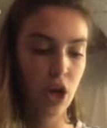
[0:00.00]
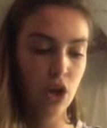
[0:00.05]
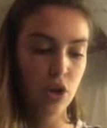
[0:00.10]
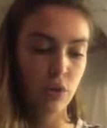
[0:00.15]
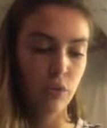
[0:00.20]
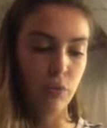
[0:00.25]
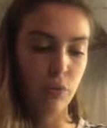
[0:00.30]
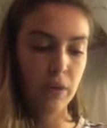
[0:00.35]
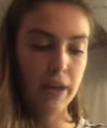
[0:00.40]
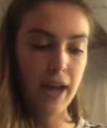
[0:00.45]

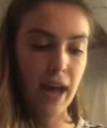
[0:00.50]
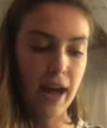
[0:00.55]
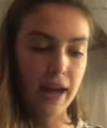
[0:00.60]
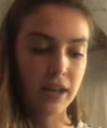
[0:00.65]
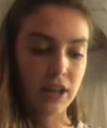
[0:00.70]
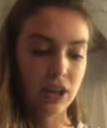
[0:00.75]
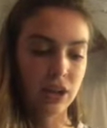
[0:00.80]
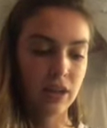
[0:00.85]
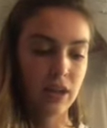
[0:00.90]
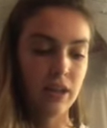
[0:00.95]
we
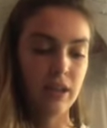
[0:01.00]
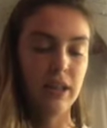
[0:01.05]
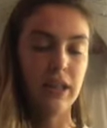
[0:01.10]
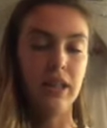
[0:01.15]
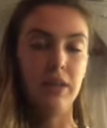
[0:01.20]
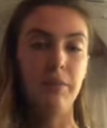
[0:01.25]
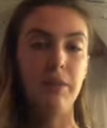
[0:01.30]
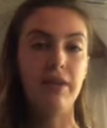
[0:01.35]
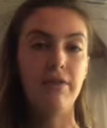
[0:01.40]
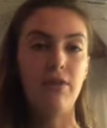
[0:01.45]
actually need to
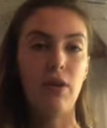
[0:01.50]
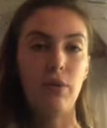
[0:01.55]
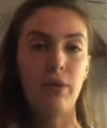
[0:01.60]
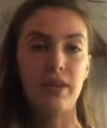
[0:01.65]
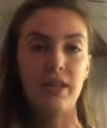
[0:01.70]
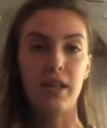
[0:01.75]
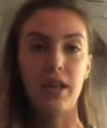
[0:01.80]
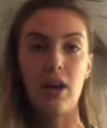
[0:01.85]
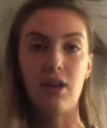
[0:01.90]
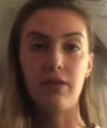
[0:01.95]
be
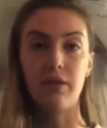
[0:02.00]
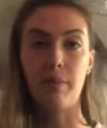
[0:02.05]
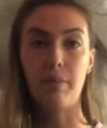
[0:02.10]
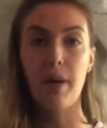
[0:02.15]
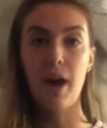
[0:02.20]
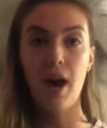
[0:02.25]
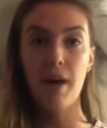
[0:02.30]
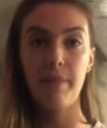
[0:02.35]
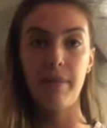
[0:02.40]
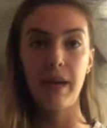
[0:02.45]
focusing on the
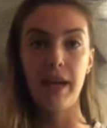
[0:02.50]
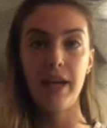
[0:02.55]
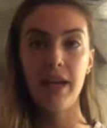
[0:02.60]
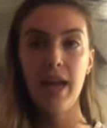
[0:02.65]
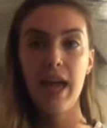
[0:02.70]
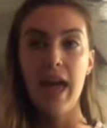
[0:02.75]
puppet